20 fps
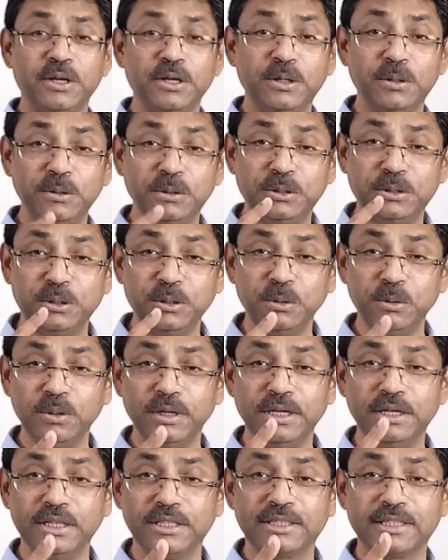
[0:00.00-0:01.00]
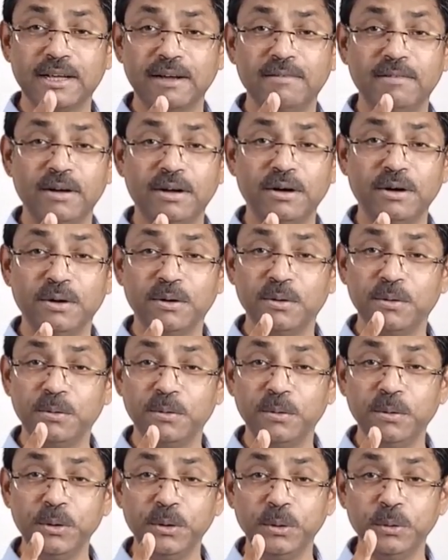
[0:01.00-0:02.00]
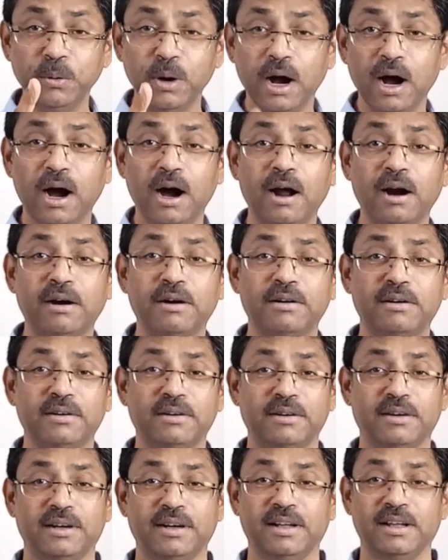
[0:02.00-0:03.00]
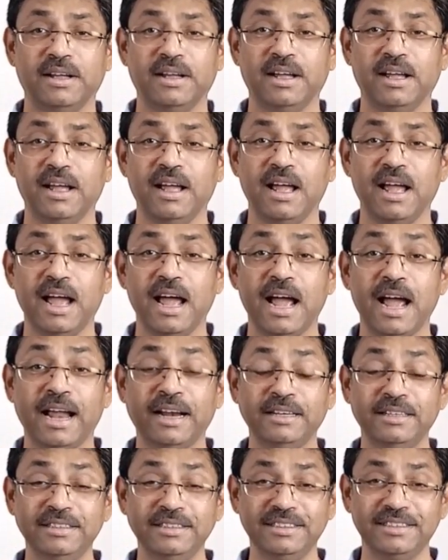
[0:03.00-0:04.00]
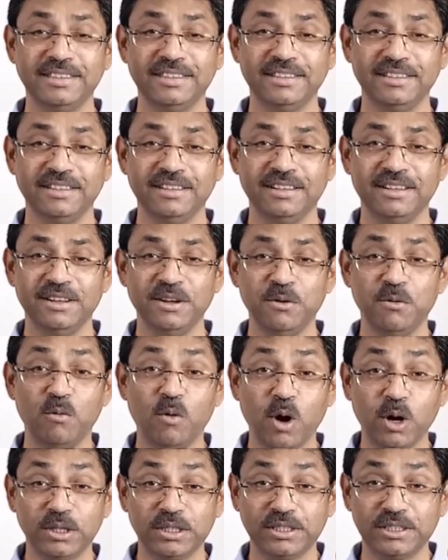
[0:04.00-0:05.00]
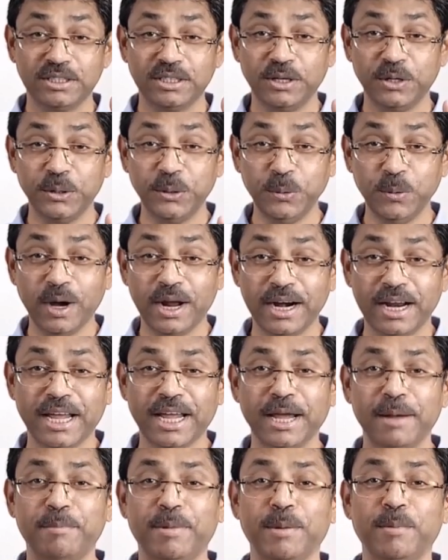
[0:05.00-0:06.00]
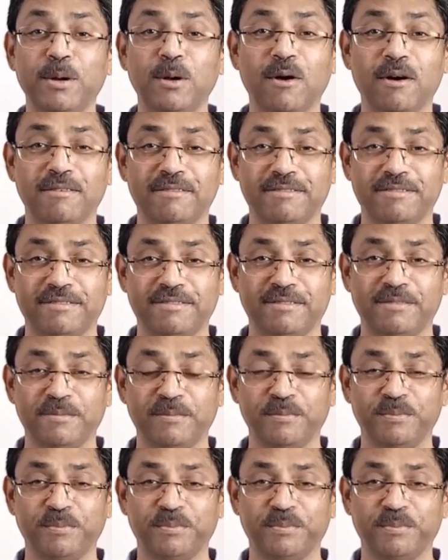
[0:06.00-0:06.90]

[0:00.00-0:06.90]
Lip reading: you truly discover who you are and what you are capable of.